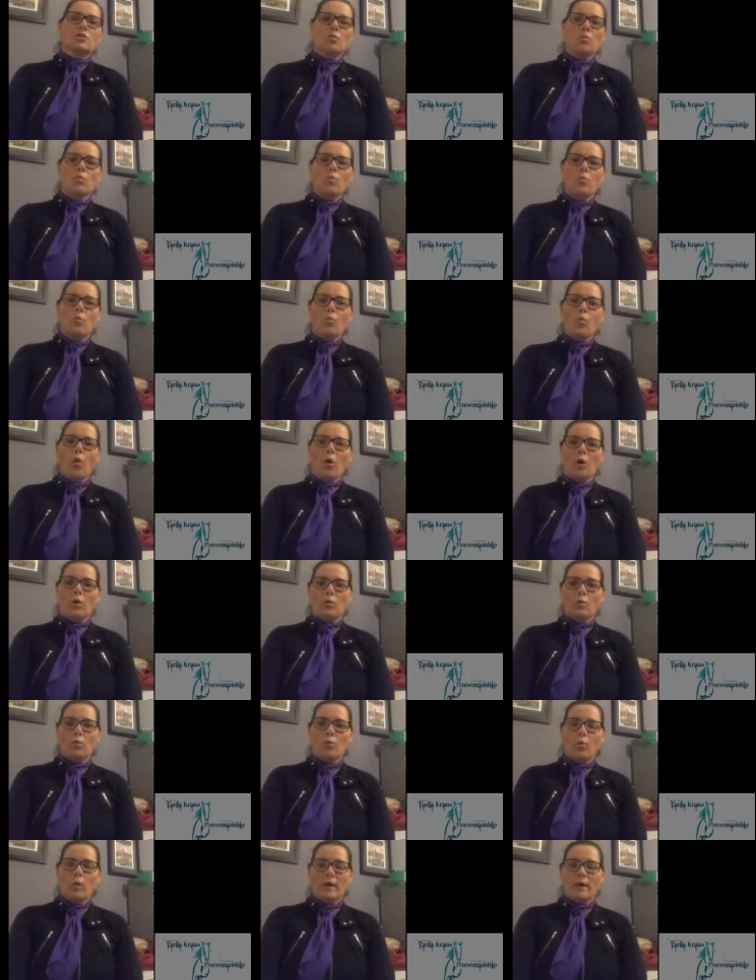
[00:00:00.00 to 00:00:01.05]
to
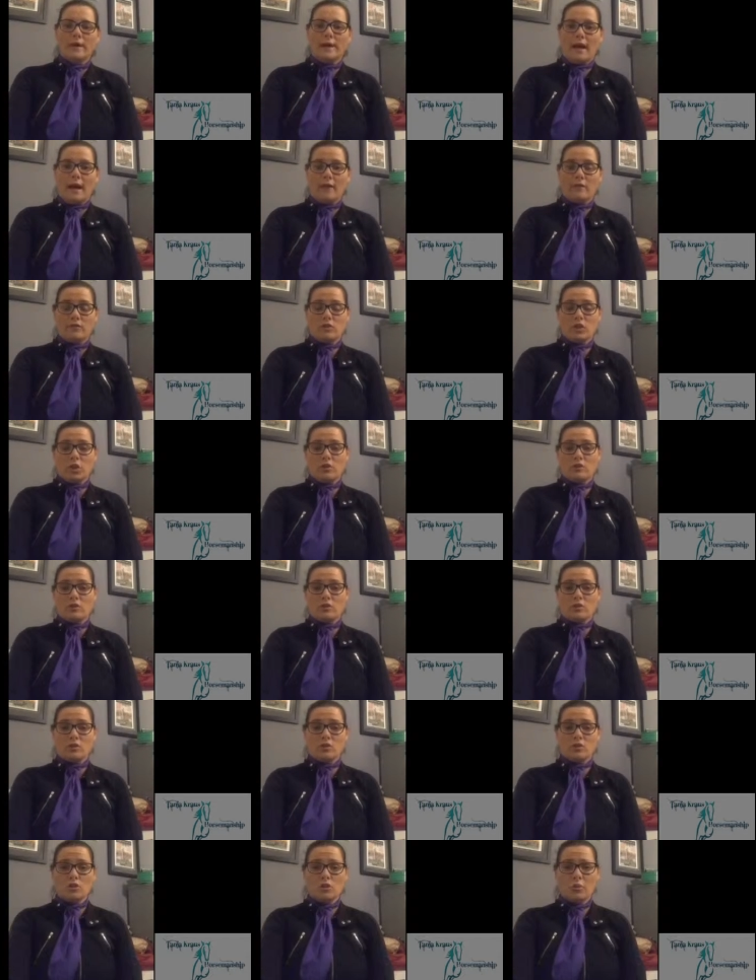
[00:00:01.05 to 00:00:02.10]
what we have chosen
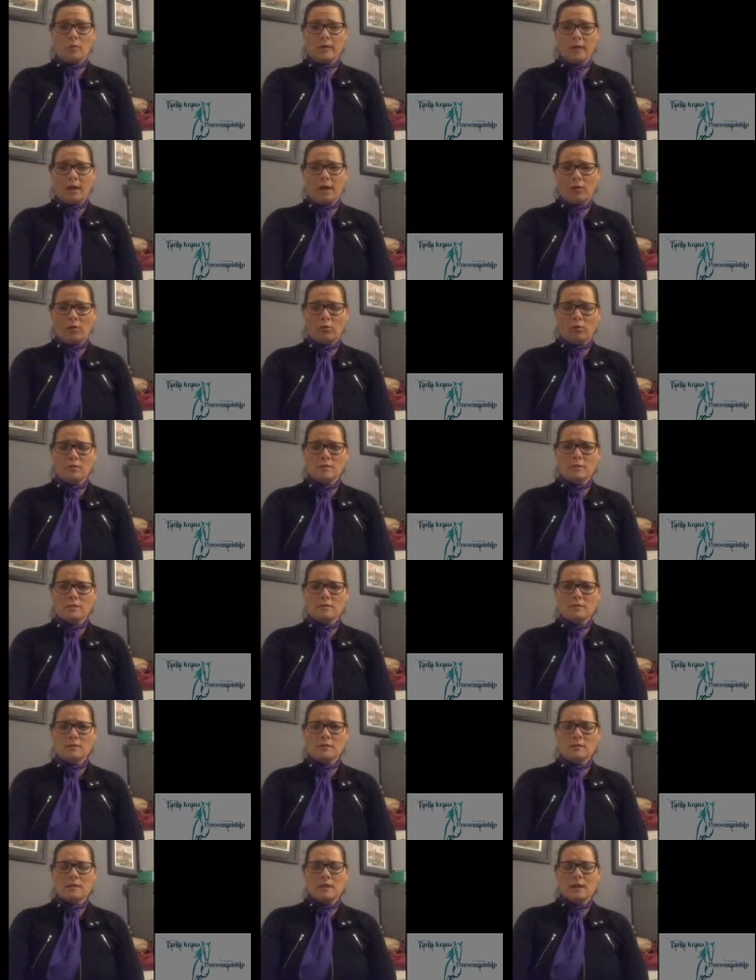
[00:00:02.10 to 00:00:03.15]
to do with our
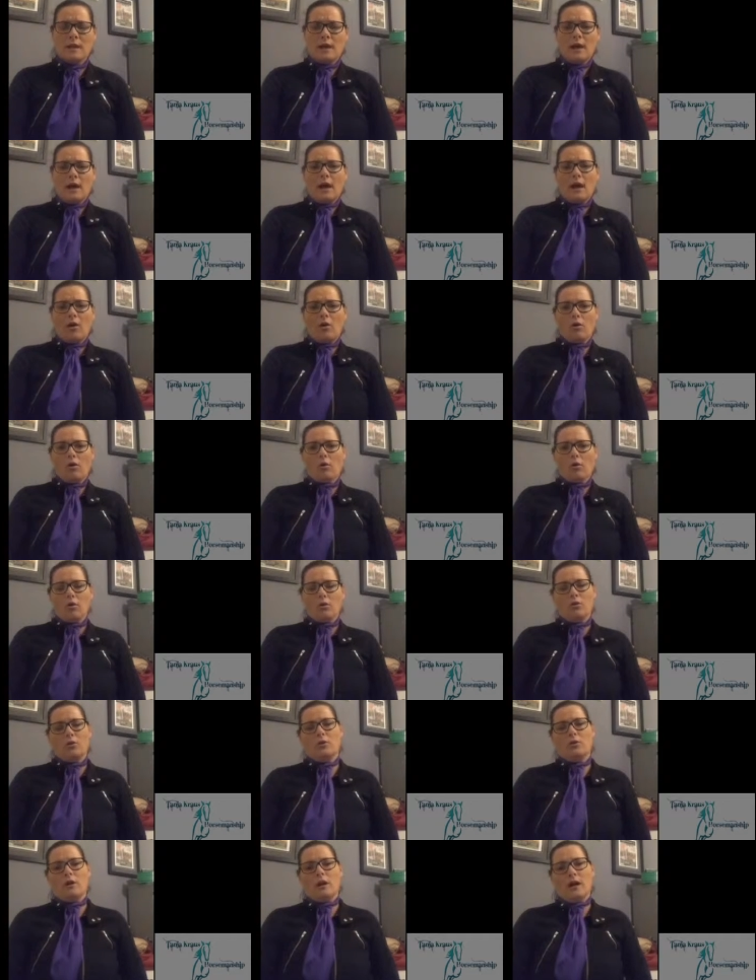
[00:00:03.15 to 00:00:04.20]
horses.
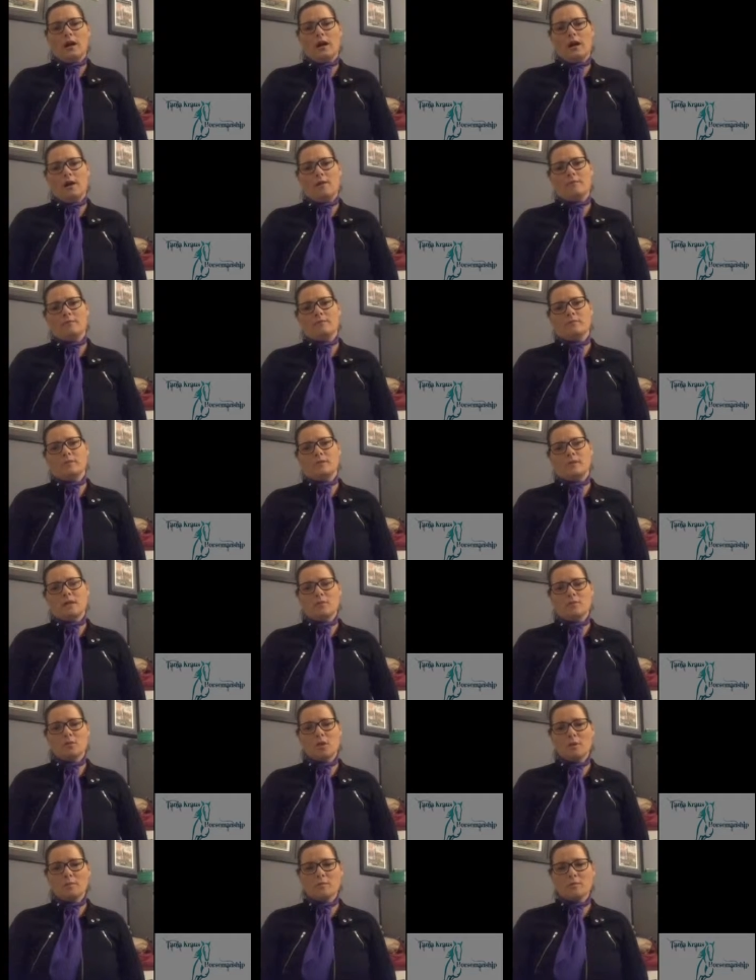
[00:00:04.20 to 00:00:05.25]
Or
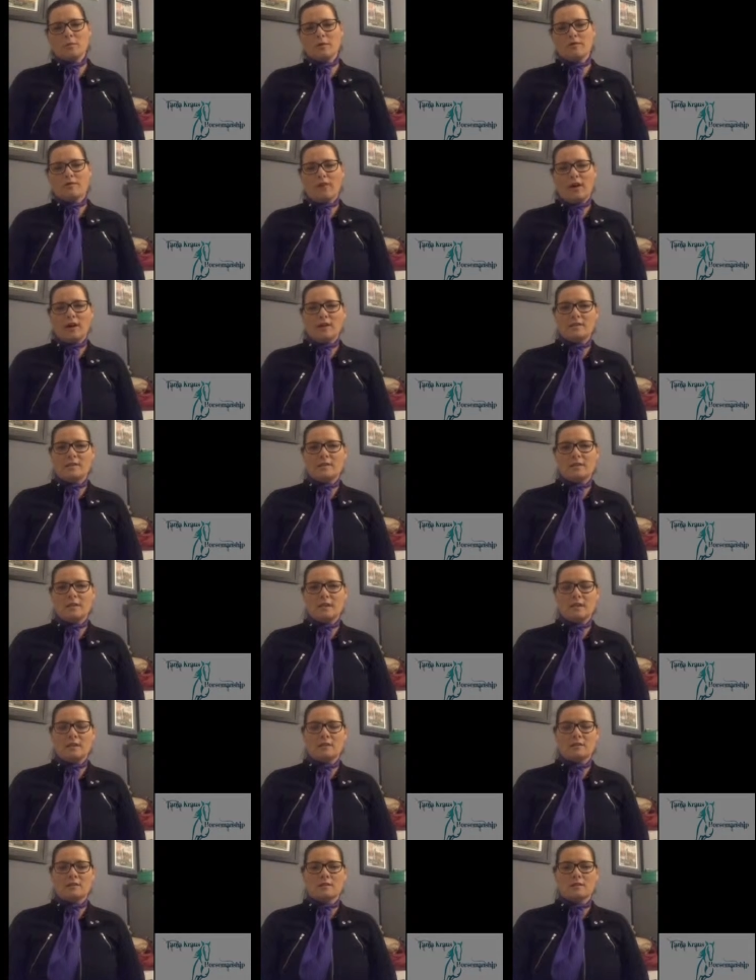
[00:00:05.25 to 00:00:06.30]
sometimes we face
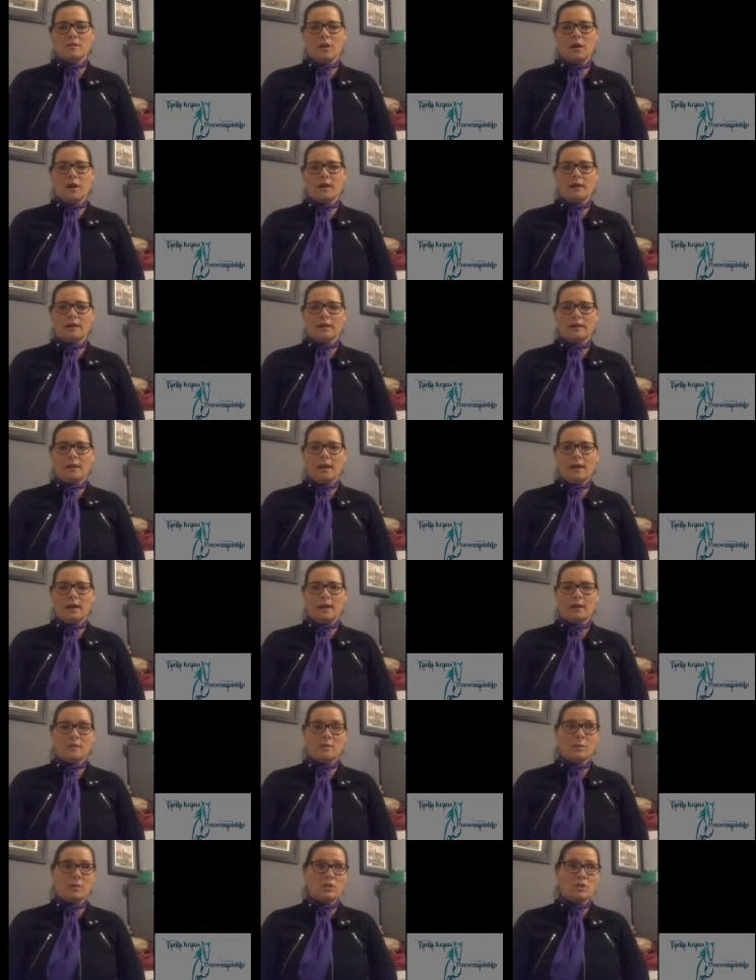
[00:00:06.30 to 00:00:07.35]
things like,
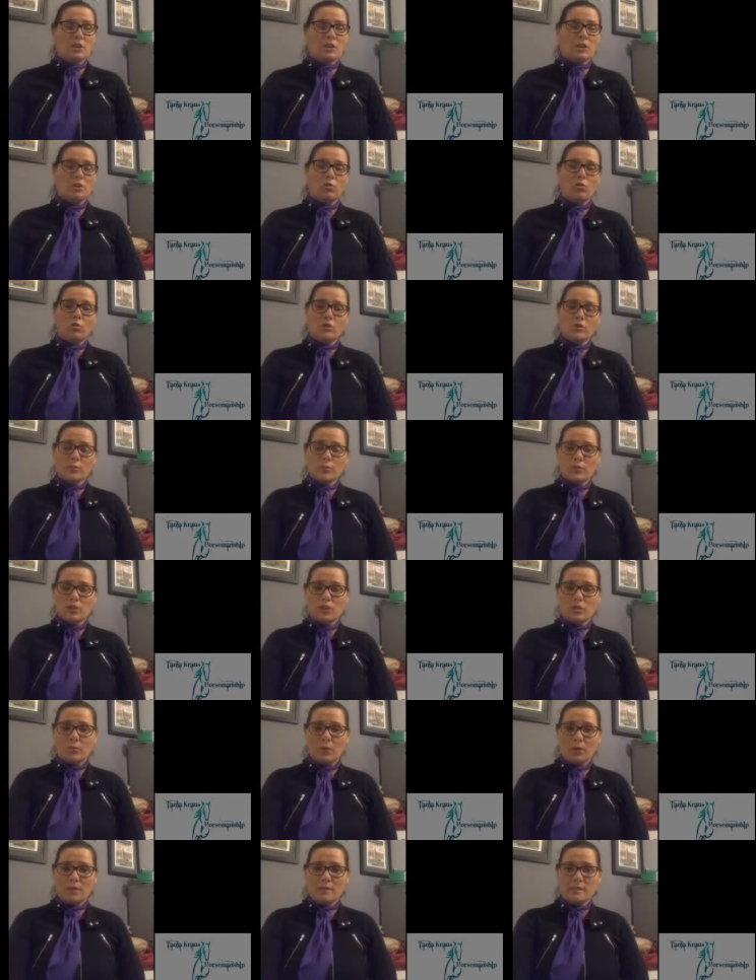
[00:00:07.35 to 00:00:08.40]
especially in
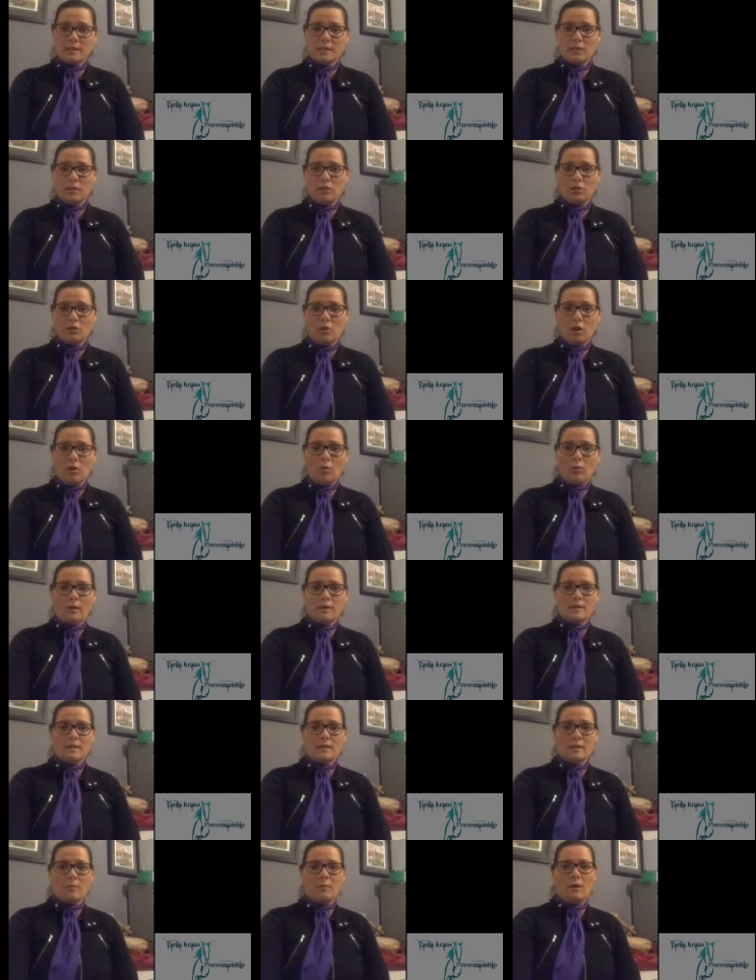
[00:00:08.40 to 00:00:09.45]
horsemanship, I see it a lot when
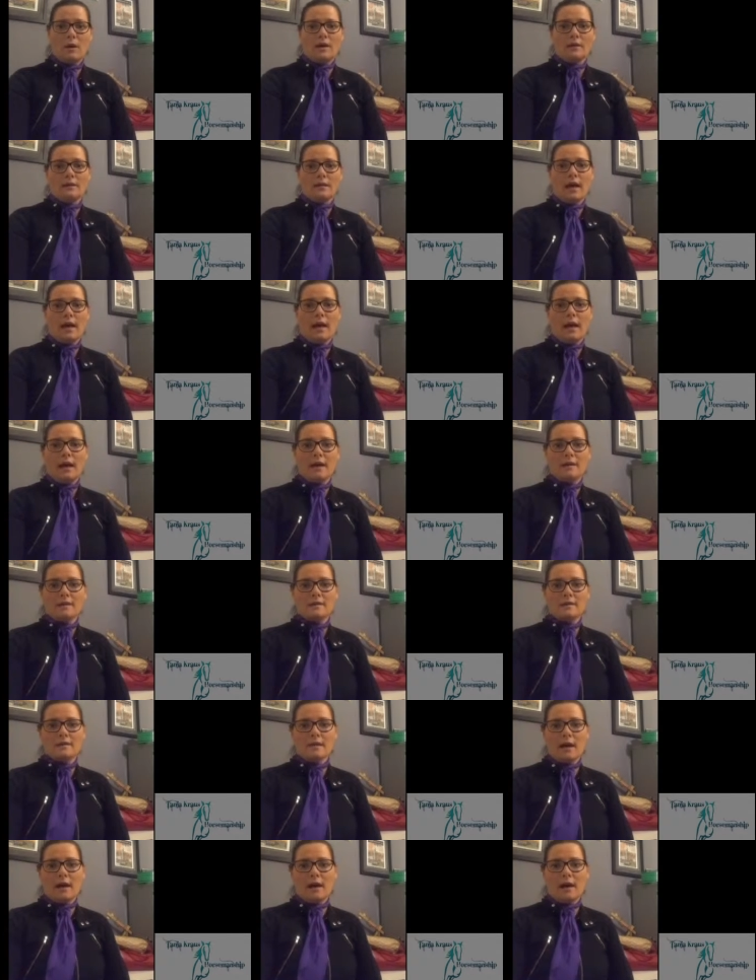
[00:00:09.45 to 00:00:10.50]
someone
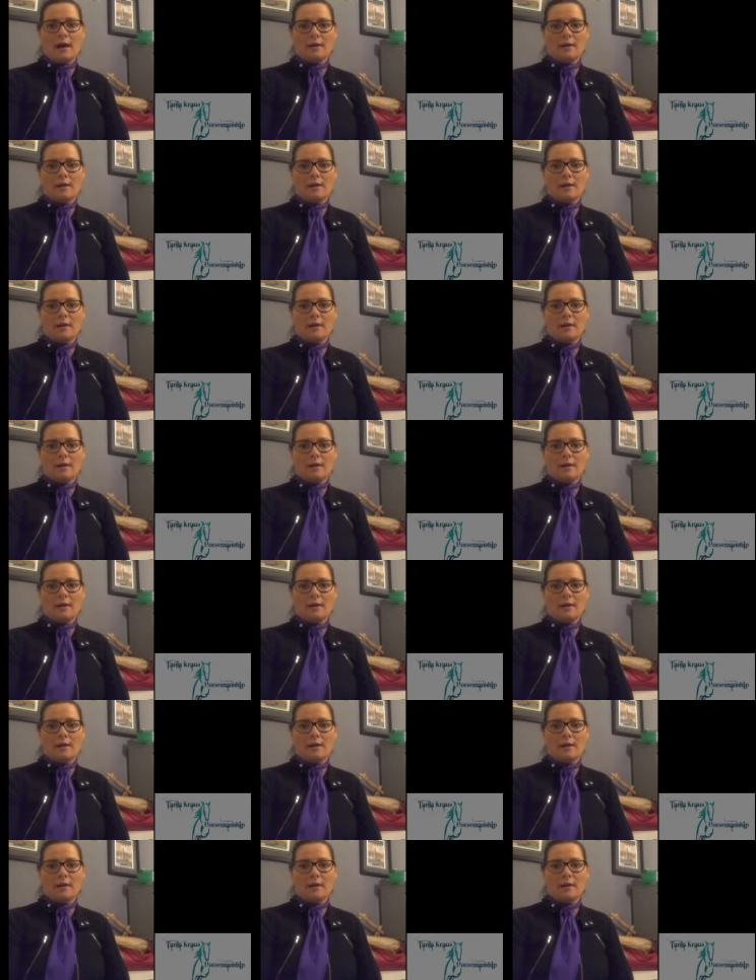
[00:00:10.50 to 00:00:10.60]
has